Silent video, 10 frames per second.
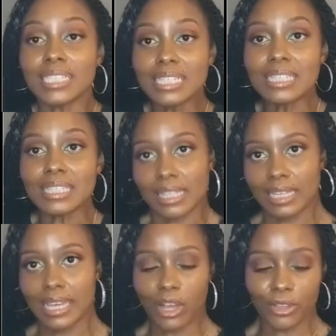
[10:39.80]

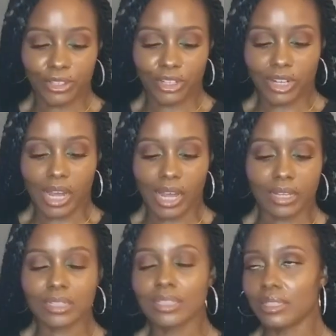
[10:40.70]
decently healthy or not.
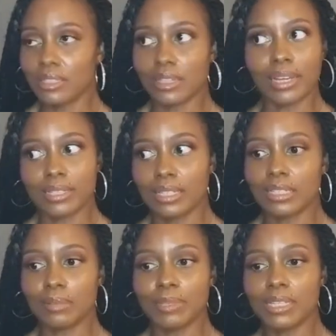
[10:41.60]
Like I
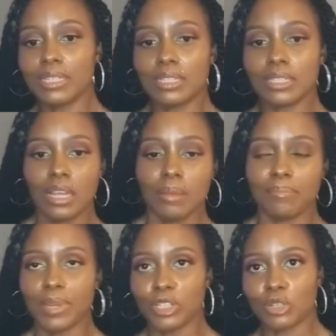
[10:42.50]
said, some of these
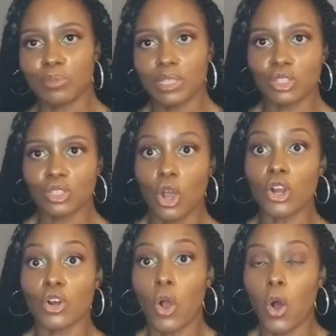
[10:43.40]
measurements
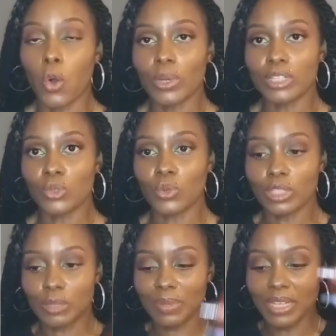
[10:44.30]
aren't always
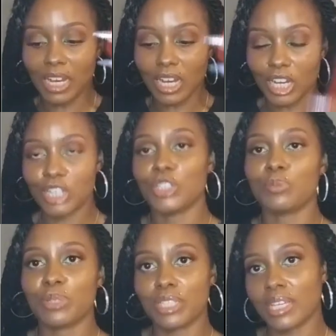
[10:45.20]
going to be
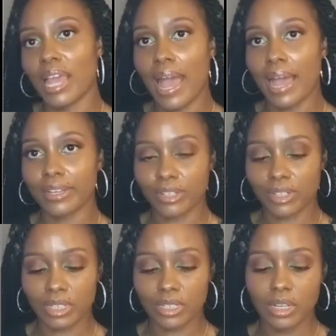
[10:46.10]
100%
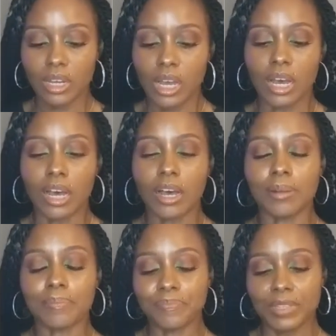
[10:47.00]

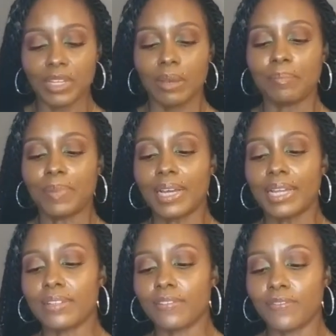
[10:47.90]
accurate.
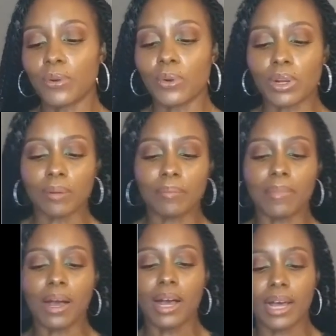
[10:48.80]
But for
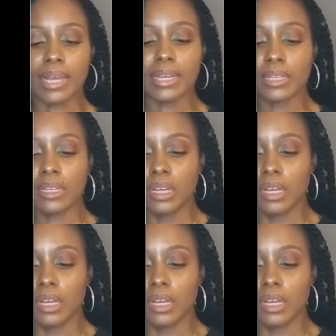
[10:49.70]
my,